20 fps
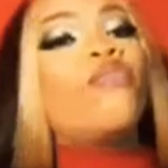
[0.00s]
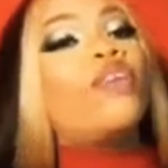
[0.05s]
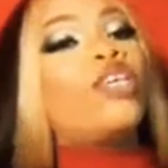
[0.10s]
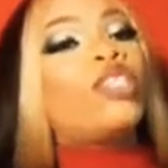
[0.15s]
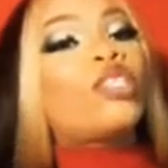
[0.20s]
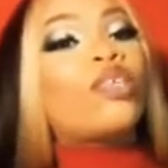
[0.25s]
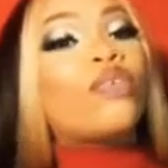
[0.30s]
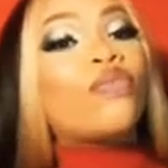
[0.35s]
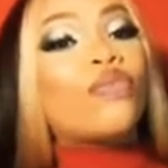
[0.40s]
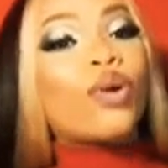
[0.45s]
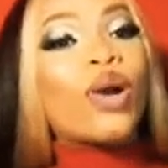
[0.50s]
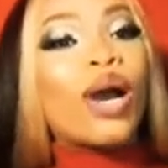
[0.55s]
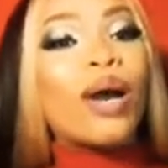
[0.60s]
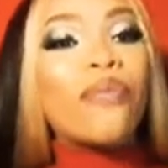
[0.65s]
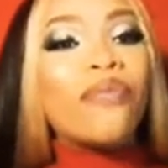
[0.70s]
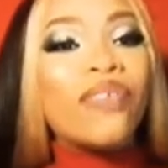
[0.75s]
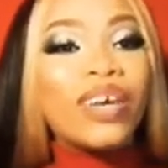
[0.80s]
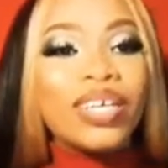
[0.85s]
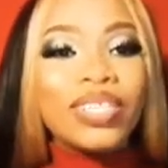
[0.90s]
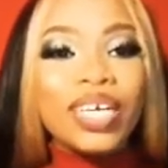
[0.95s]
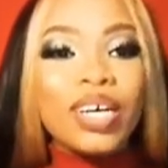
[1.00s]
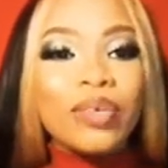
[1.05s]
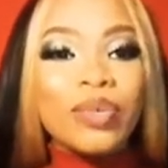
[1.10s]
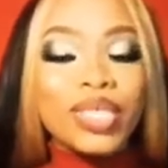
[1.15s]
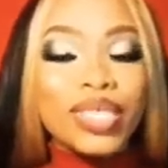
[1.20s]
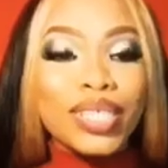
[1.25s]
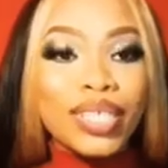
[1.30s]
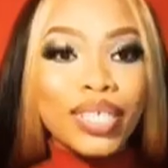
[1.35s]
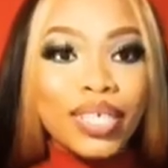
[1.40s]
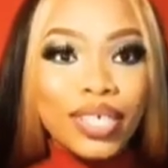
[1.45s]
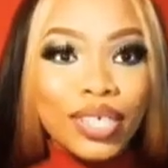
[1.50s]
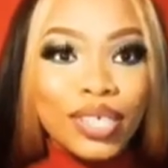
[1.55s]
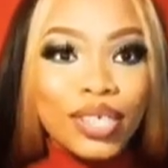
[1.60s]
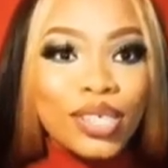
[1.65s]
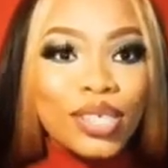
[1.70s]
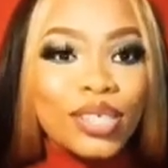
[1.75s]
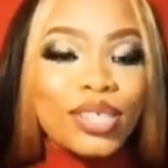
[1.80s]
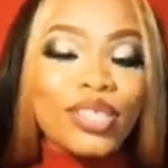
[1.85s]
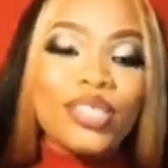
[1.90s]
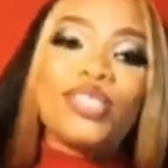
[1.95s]
First of all, I'm Fantah with the
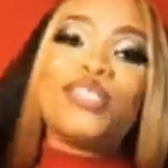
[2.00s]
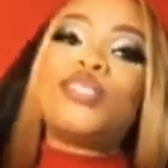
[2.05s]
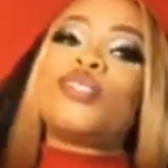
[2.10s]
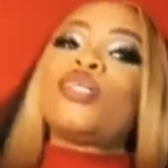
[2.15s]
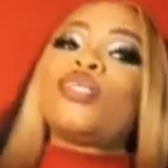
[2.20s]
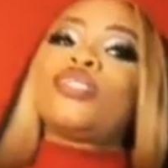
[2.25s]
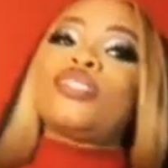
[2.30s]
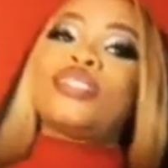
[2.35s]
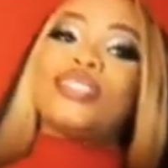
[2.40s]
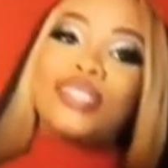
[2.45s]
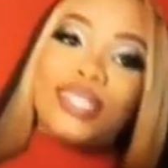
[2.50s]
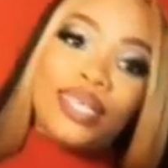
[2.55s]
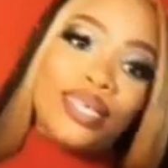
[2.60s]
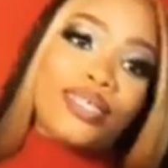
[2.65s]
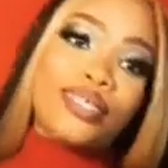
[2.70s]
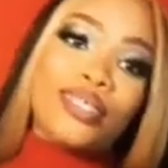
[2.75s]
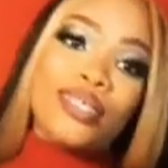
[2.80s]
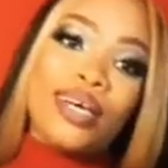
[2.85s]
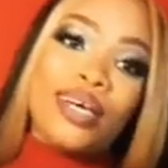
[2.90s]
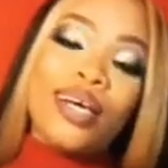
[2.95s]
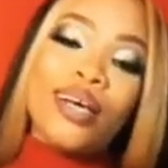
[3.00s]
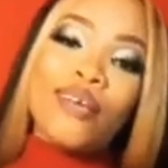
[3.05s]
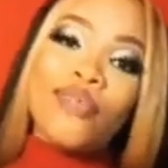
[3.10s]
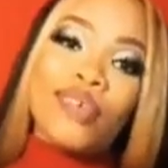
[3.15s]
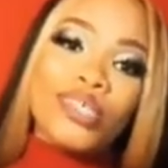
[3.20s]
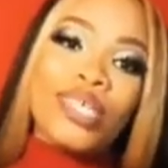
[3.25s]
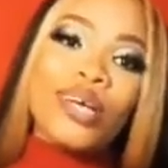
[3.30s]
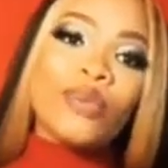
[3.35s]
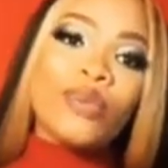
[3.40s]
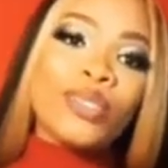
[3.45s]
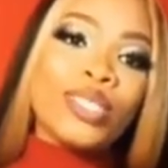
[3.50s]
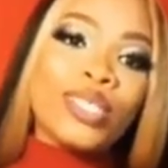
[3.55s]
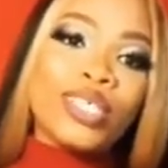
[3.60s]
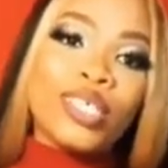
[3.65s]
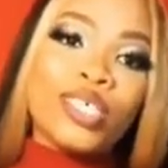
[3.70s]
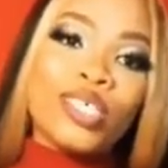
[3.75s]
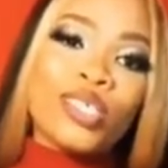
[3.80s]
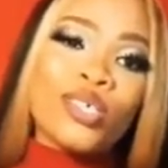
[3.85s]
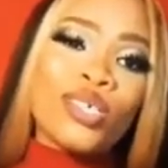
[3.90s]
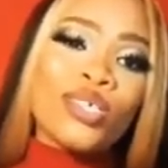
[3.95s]
H. Do you understand? Fantah with the
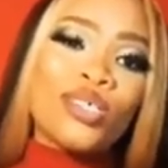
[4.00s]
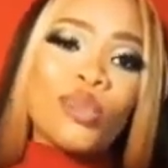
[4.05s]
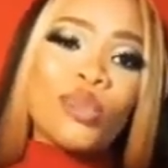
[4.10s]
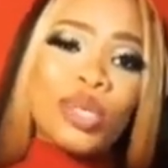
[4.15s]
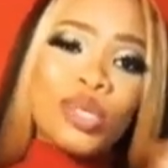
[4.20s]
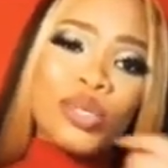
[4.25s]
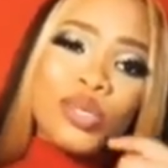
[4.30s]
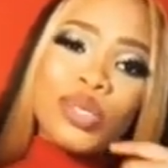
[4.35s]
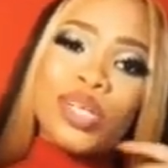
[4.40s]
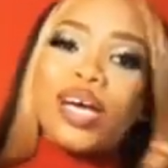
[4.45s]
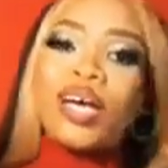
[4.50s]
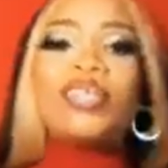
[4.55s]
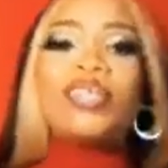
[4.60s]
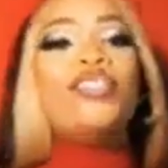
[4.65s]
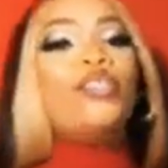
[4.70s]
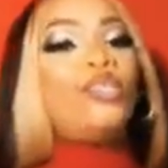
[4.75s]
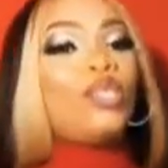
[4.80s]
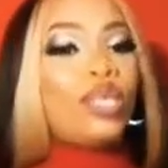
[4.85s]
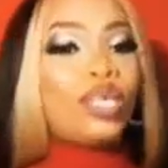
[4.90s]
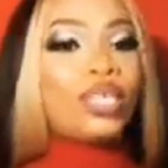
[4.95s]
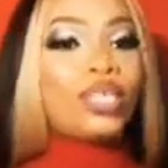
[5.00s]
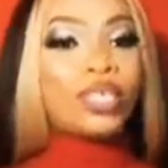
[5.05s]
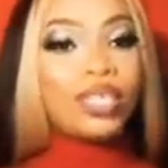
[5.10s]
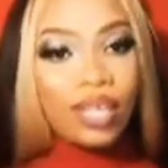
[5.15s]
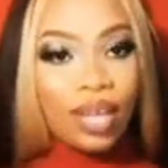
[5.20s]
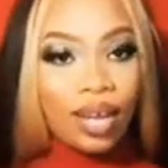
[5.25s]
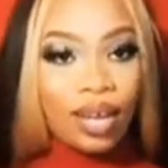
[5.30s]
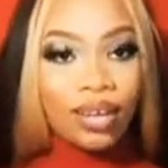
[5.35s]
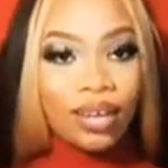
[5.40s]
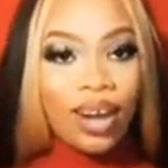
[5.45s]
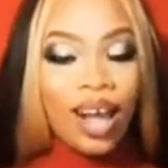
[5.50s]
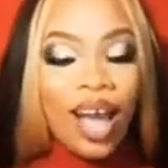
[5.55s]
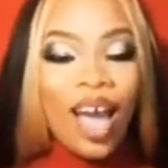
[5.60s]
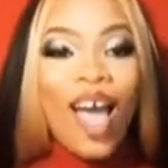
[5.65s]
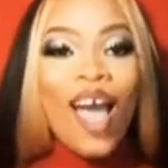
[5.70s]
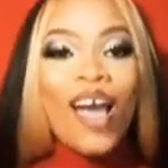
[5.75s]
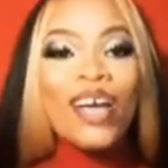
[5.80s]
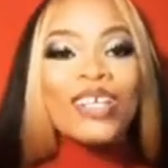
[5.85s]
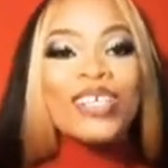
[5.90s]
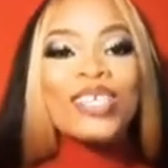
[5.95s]
H, not the regular. Do you understand?
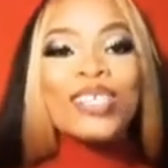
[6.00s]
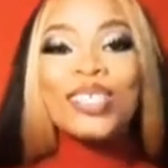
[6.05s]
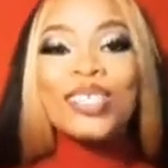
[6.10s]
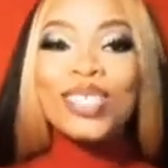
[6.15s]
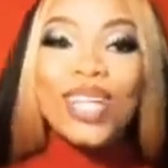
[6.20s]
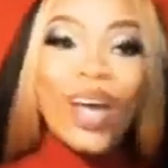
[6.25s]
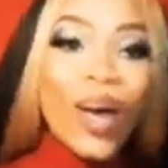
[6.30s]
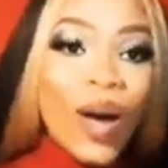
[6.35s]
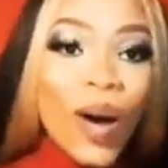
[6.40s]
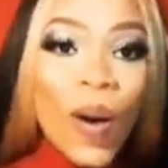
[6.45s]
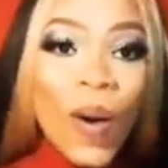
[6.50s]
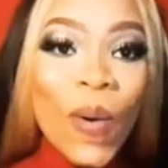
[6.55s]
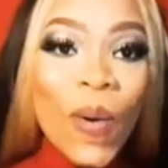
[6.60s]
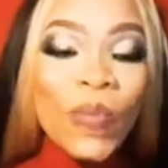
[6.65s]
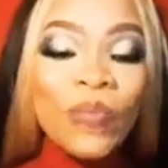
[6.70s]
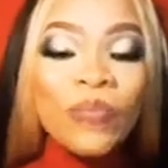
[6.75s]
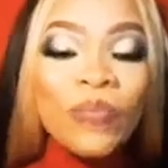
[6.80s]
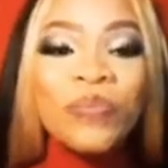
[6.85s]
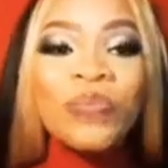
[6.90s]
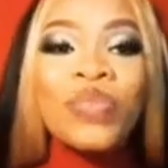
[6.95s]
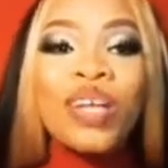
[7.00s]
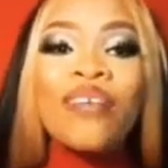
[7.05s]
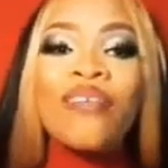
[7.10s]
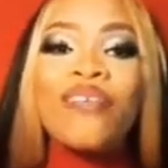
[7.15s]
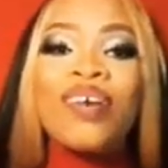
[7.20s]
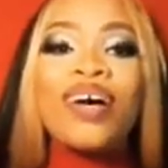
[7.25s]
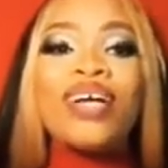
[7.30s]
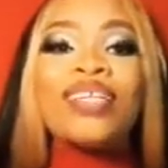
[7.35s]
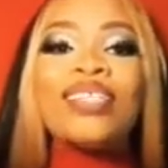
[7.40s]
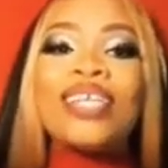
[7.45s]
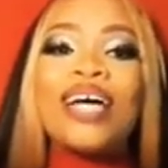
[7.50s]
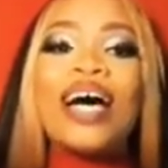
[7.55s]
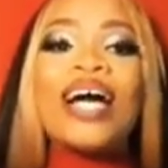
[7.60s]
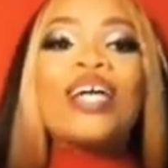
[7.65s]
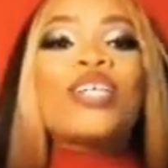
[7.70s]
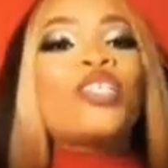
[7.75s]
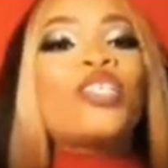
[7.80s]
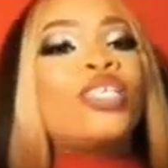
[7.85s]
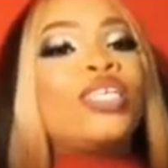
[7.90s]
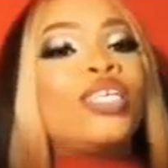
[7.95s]
So Fantah,
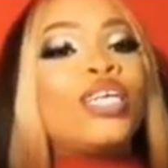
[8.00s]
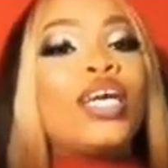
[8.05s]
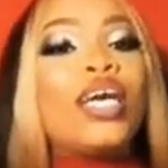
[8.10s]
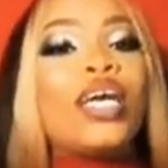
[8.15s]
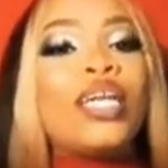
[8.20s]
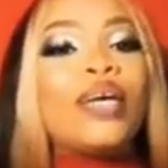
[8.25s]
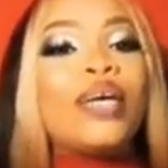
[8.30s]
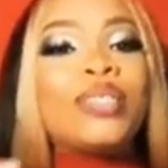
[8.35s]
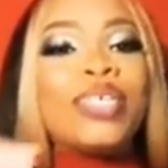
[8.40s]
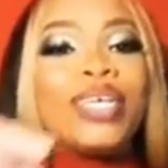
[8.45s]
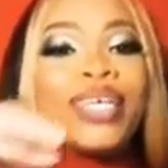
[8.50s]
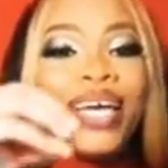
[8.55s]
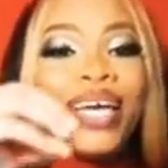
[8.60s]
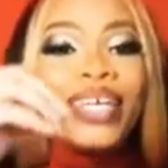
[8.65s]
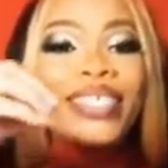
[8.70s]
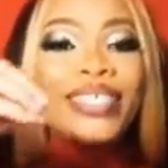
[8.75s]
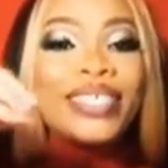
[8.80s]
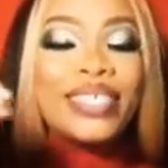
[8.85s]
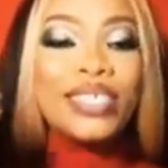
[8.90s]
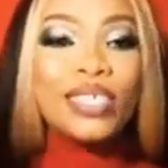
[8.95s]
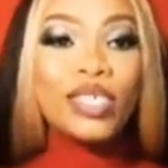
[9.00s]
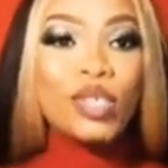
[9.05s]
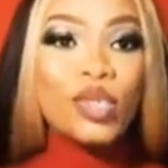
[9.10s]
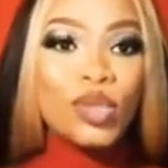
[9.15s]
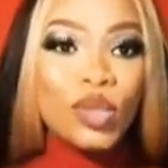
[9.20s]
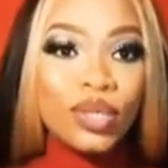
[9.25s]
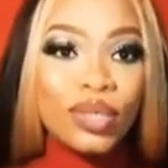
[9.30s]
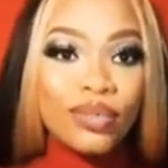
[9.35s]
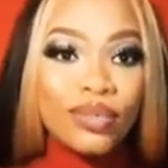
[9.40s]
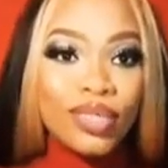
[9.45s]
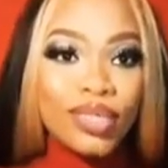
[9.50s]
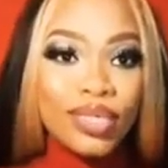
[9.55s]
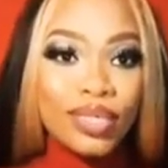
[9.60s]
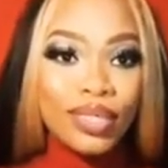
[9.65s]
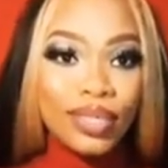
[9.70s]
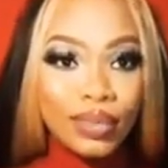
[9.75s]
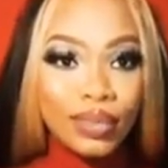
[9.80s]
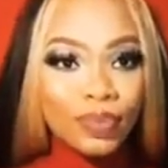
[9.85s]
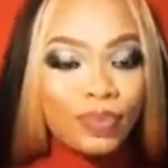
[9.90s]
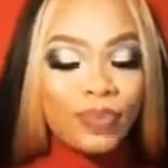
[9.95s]
actually, let me tell you guys the history of
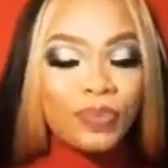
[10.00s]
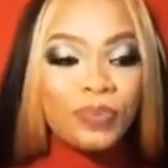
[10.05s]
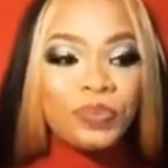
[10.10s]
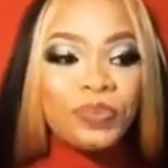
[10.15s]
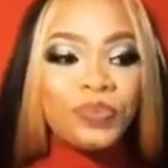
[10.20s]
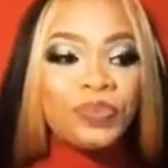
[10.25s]
this name.